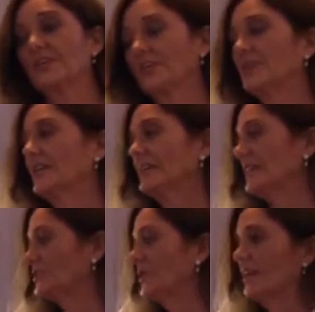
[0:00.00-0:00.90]
So
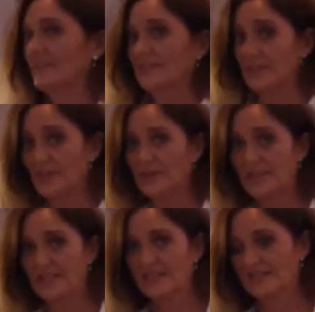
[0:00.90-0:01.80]
that's why
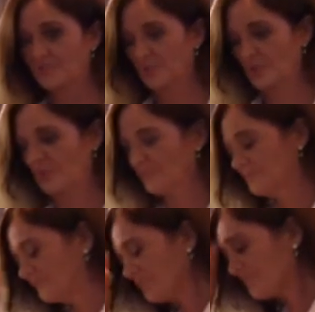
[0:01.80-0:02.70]
security is important.